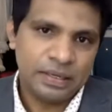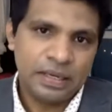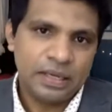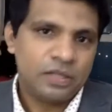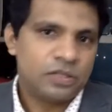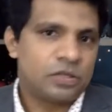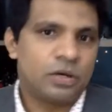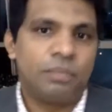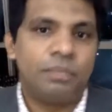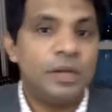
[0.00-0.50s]

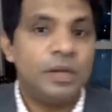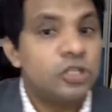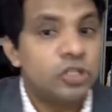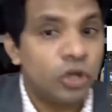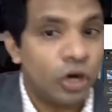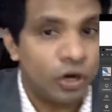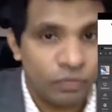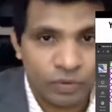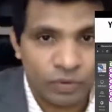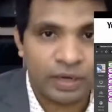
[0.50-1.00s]
So please
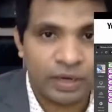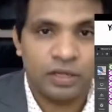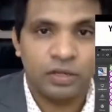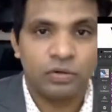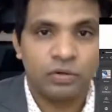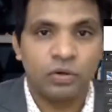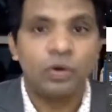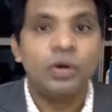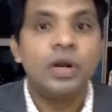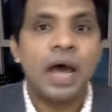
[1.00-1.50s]
don't worry. You
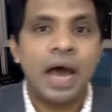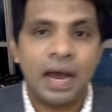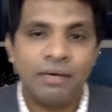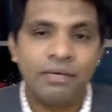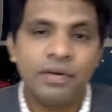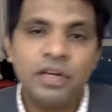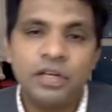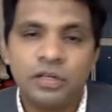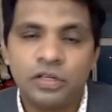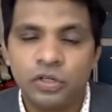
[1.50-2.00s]
don't have
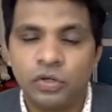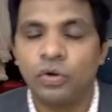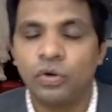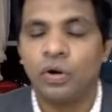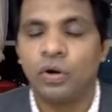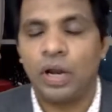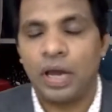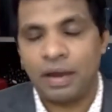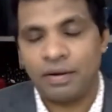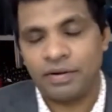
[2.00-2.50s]
it. You don't
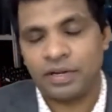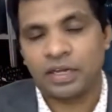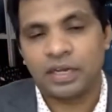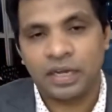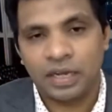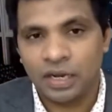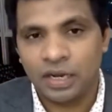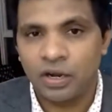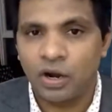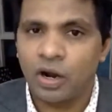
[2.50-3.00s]
have
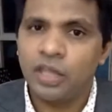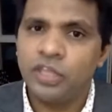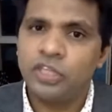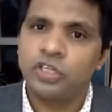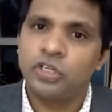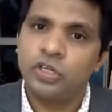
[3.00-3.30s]
technical knowledge.